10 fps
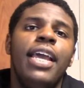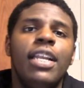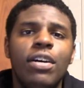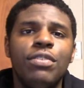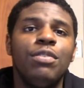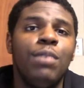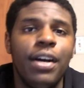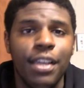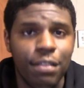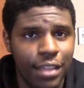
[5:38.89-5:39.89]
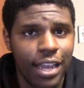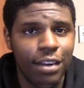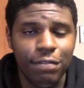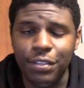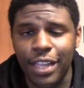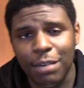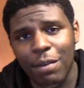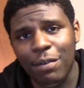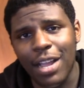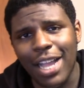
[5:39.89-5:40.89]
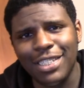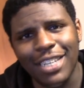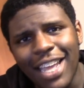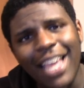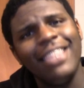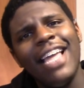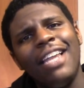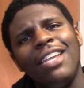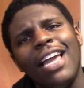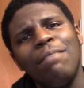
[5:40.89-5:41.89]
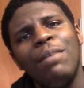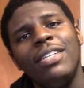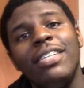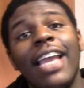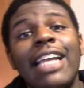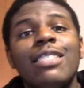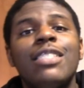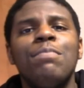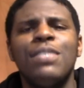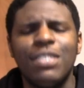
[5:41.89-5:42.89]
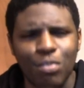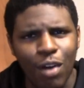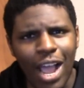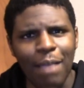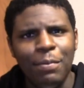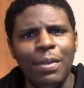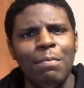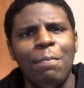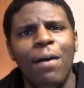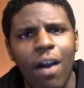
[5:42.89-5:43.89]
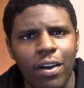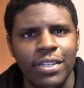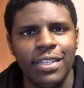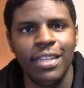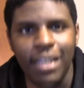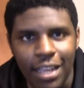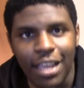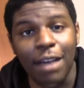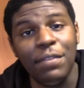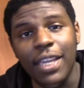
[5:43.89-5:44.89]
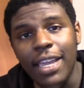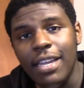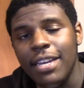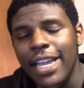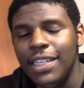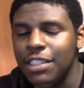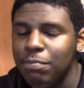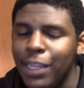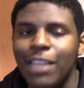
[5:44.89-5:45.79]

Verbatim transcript: And also, while you're there, if you like my reaction, hit that like button and subscribe to become a part of the Geek Nation.